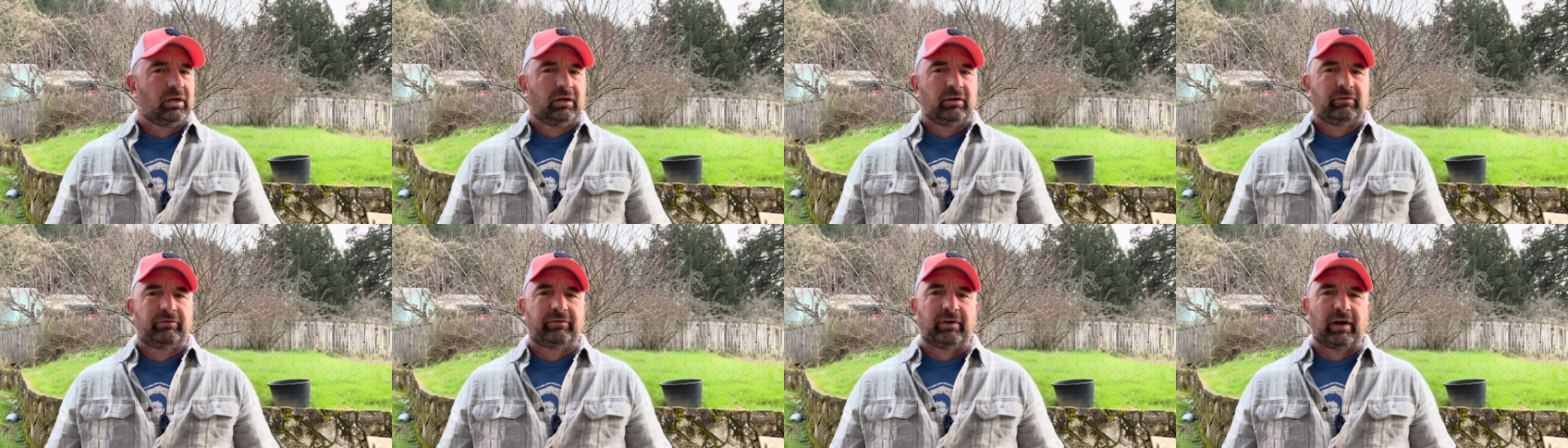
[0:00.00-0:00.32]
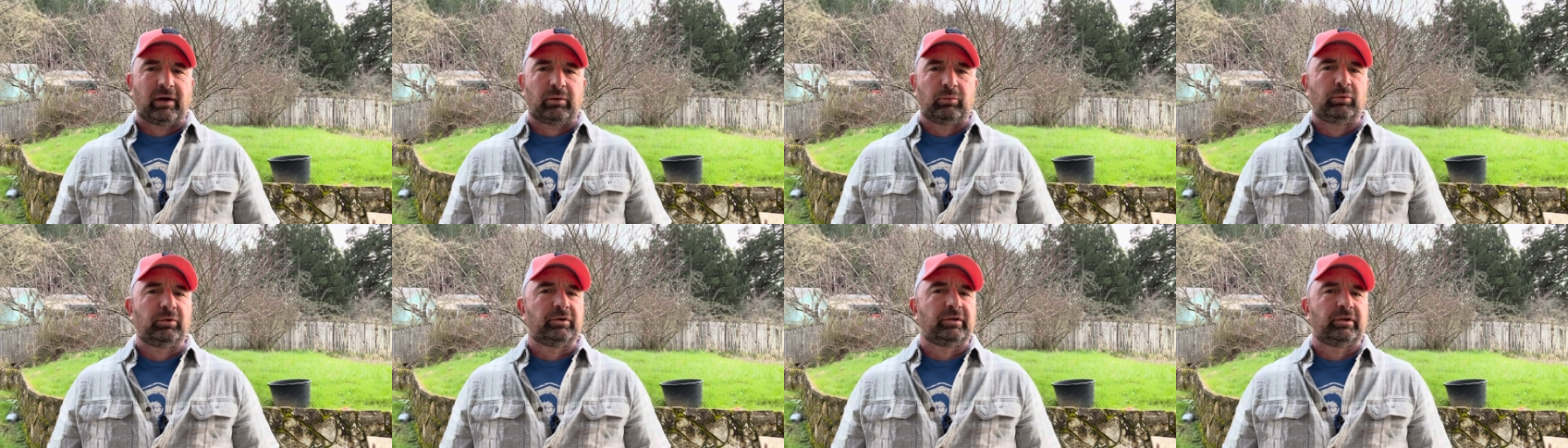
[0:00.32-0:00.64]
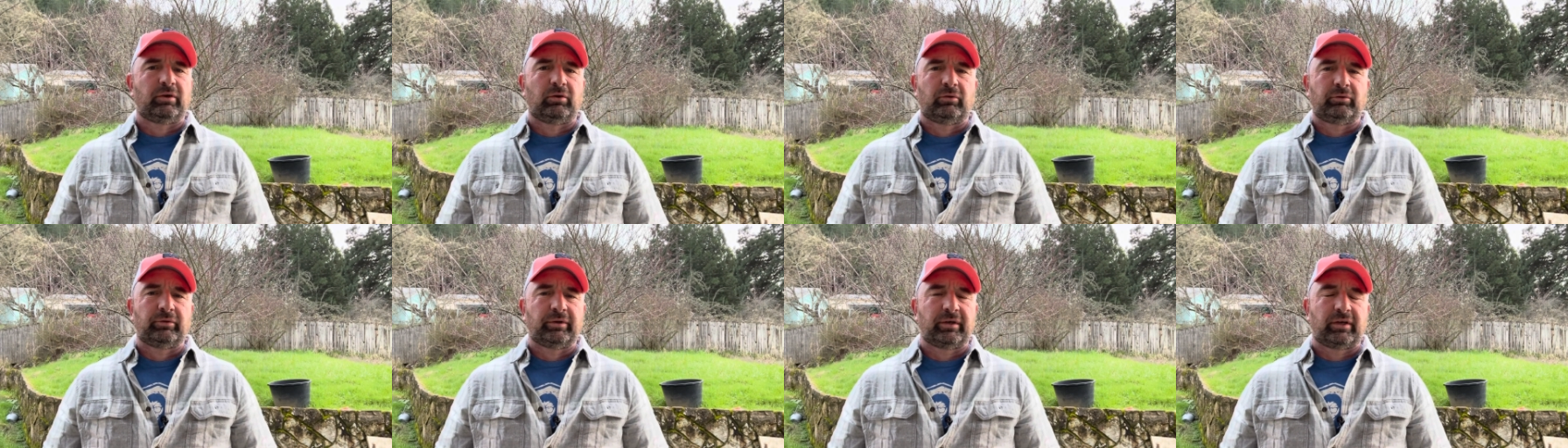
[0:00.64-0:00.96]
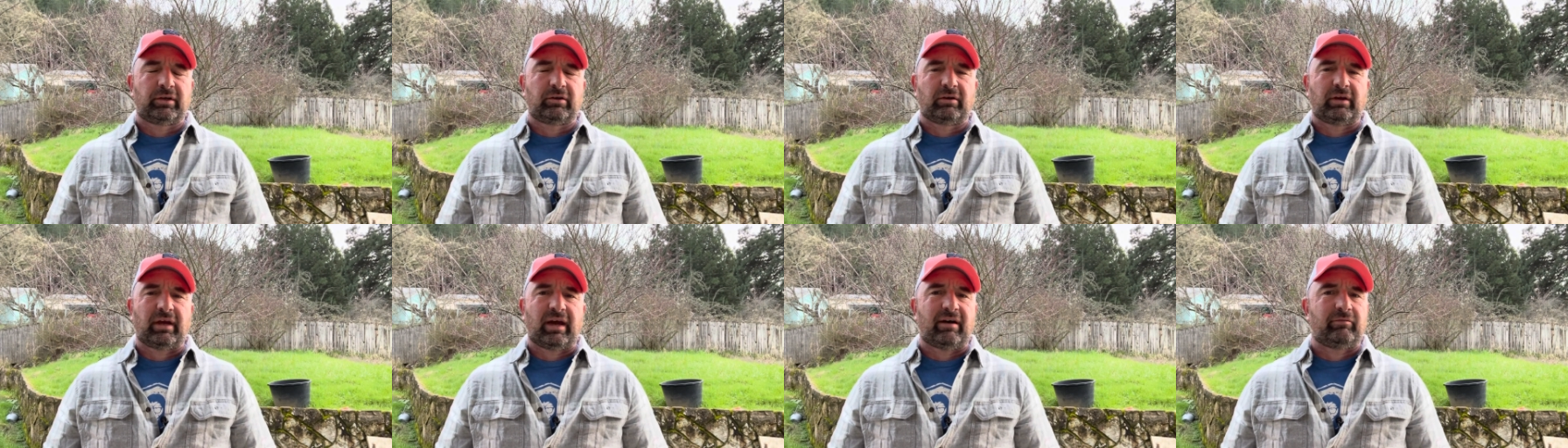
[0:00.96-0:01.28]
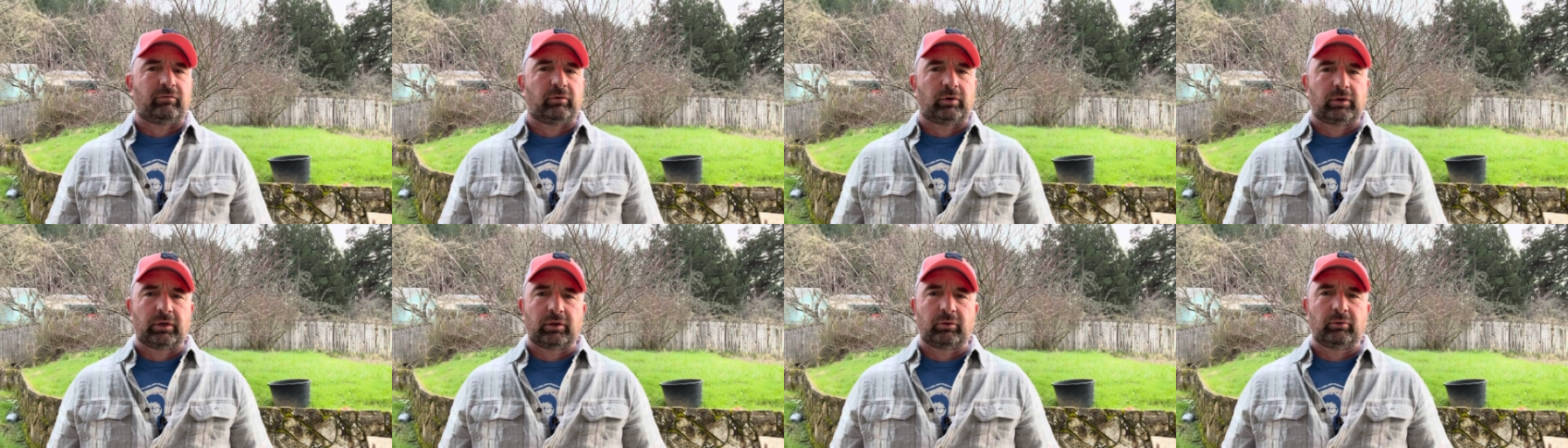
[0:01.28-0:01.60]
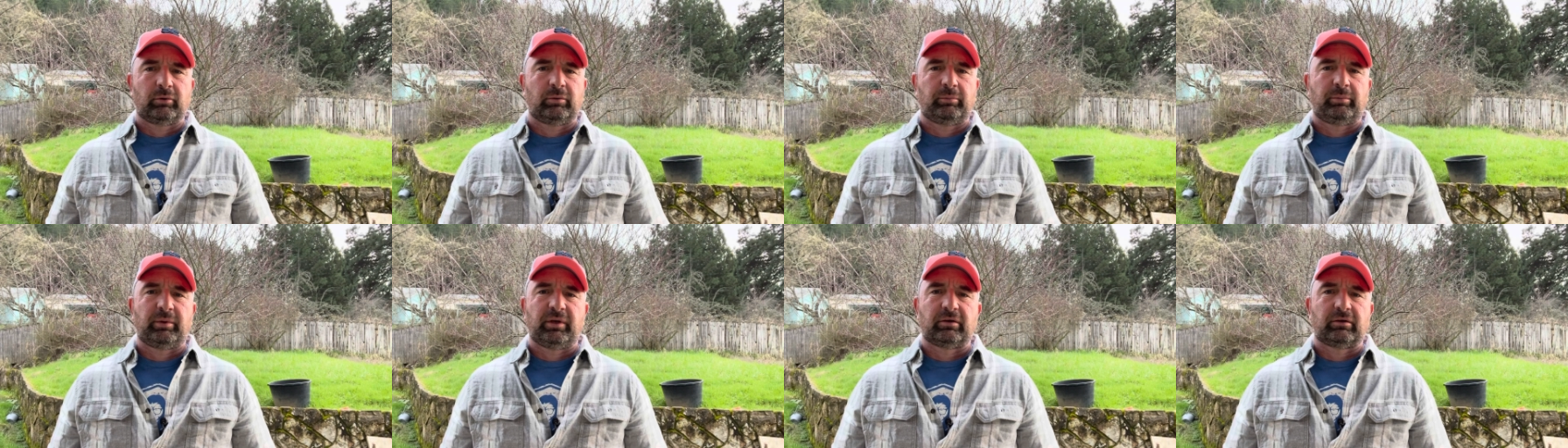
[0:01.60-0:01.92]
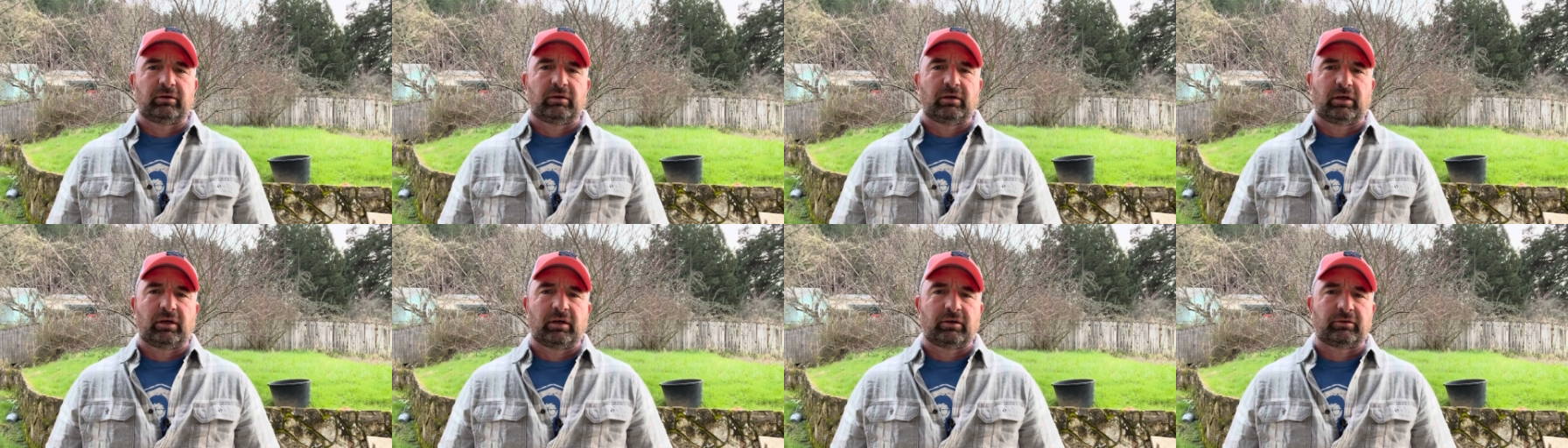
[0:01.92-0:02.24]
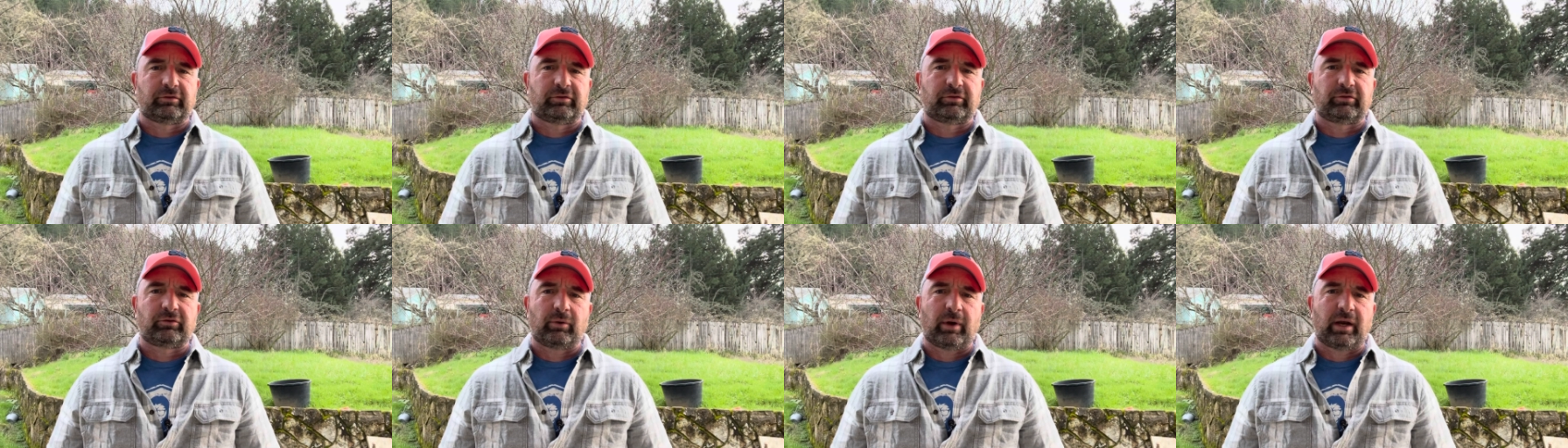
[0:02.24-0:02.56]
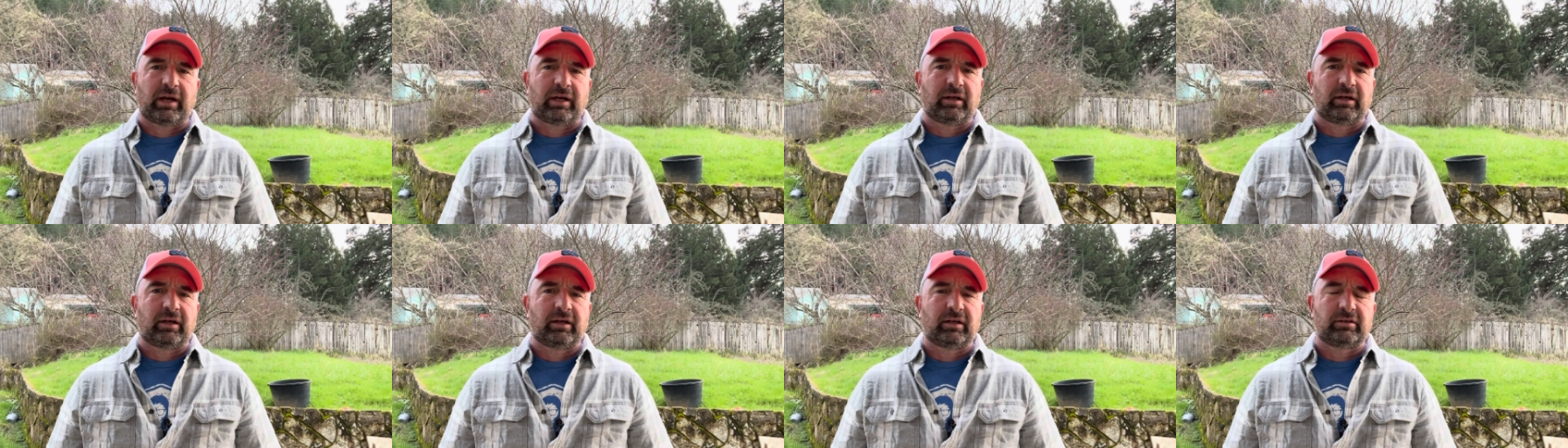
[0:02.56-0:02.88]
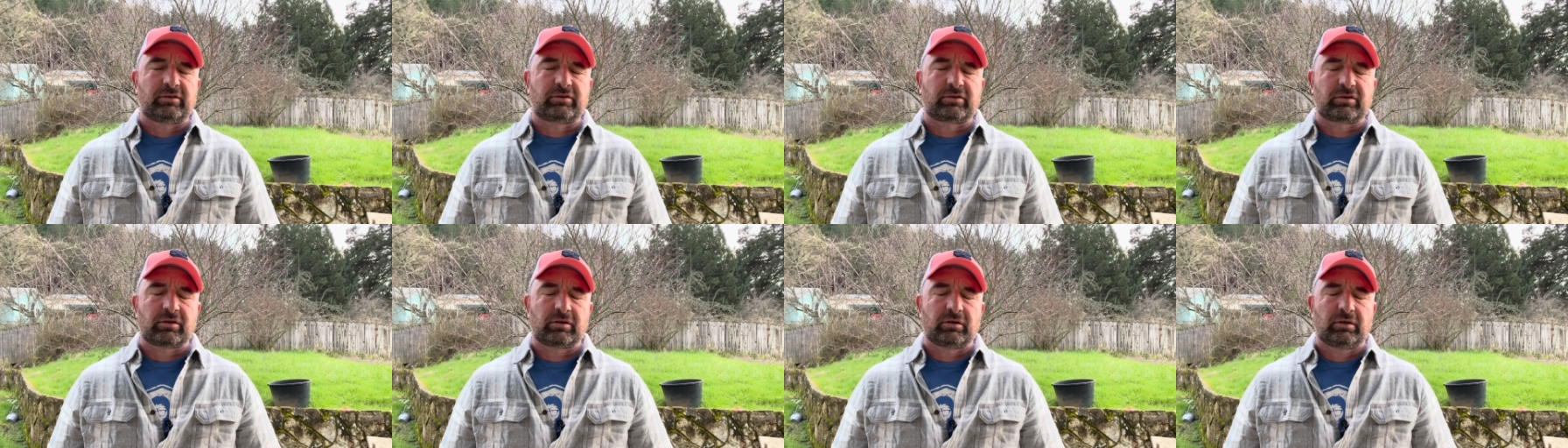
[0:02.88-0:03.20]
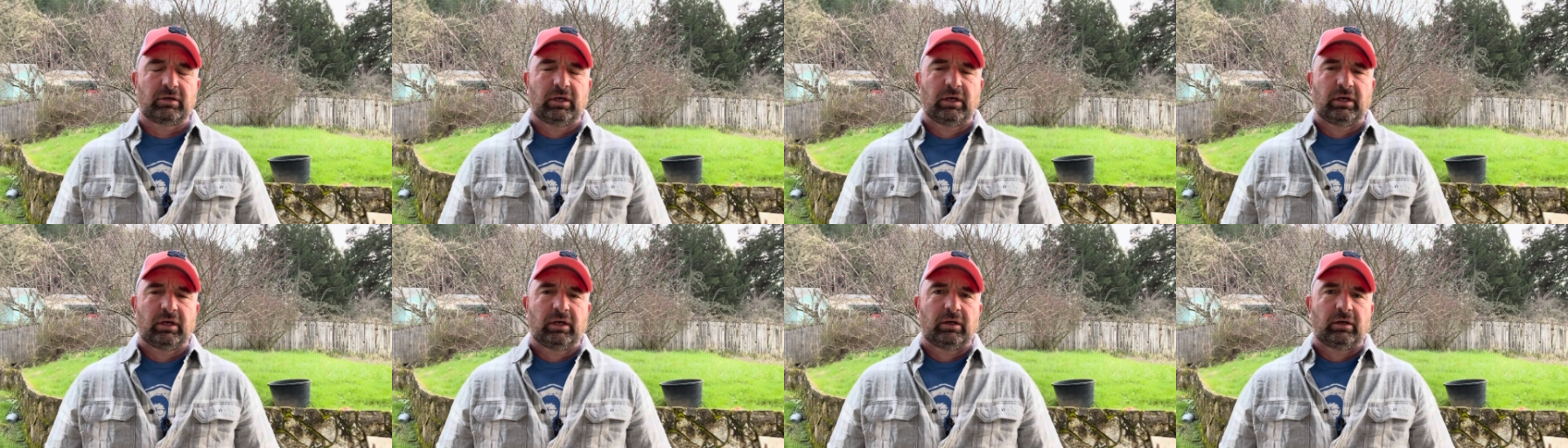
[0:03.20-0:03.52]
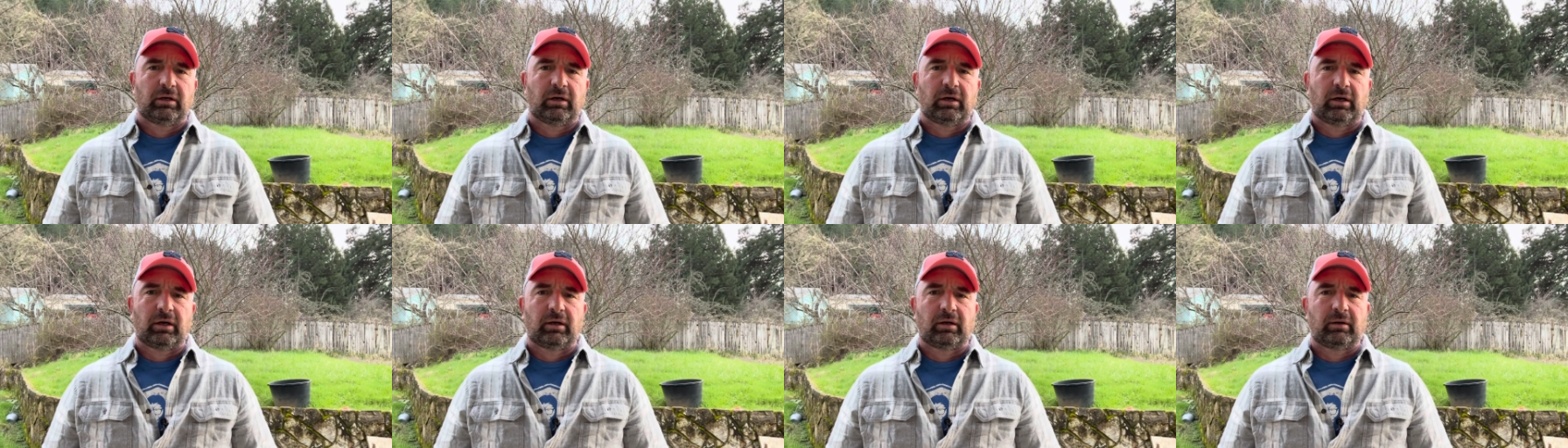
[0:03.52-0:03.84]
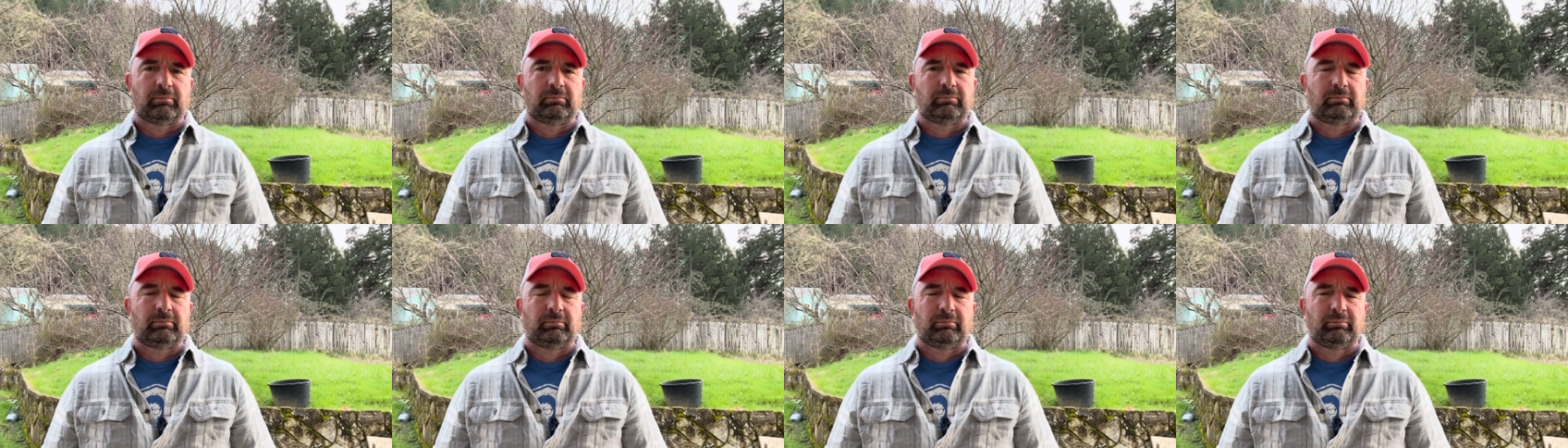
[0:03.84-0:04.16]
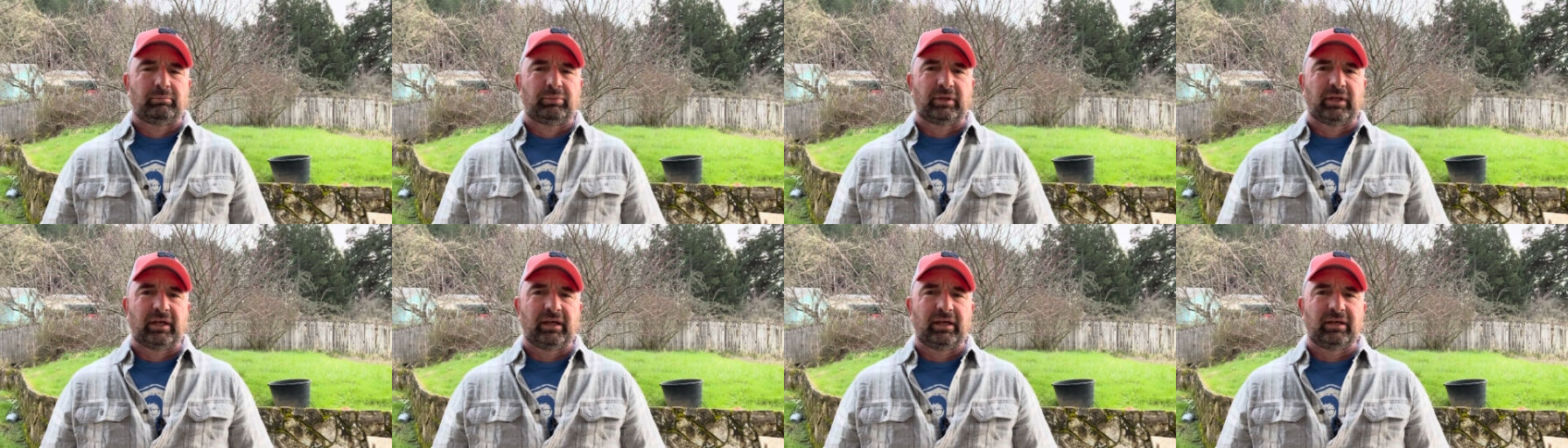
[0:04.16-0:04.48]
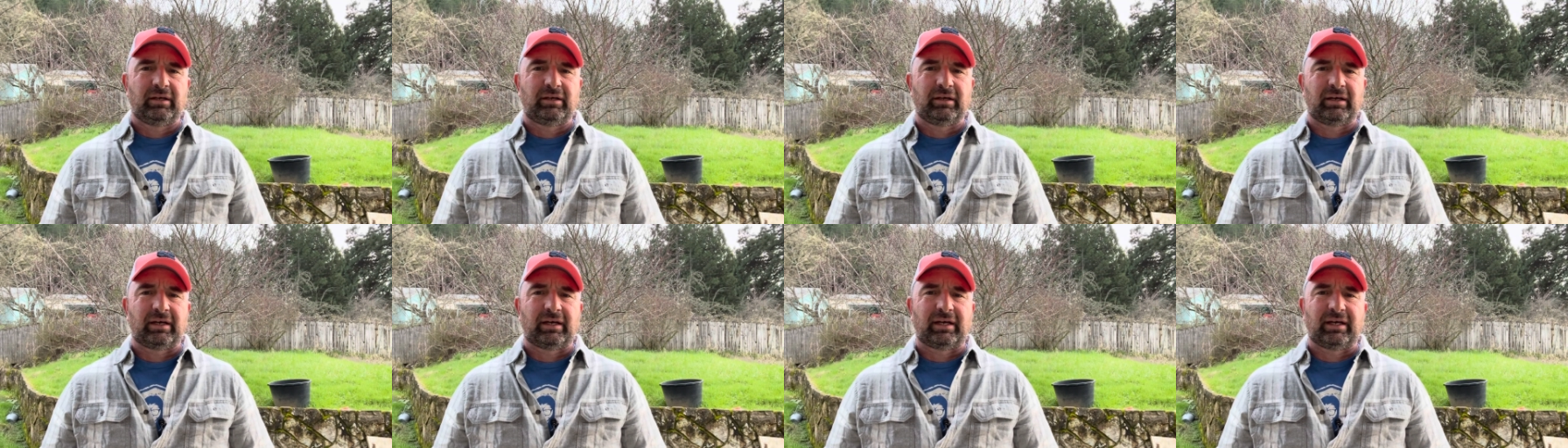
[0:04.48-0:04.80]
If I really only could have one, it would be a straight edge blade.